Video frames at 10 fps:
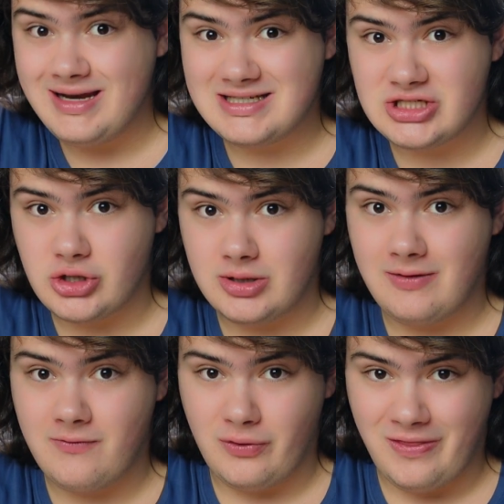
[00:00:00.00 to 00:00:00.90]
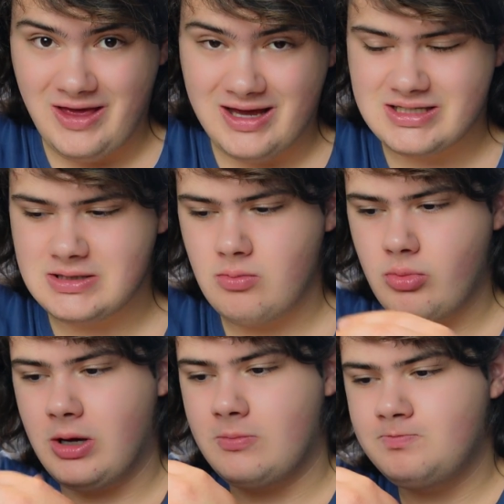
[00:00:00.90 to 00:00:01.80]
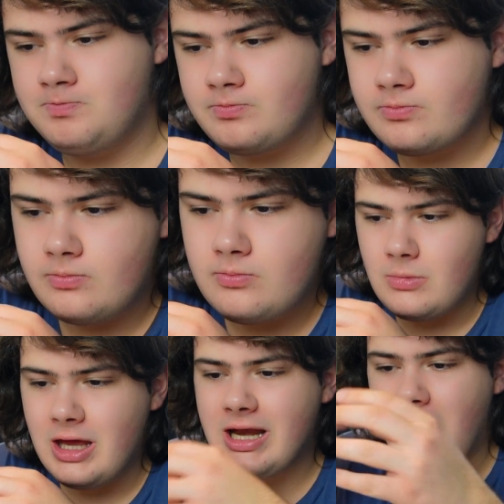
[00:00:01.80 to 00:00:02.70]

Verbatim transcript: necessarily for this, but an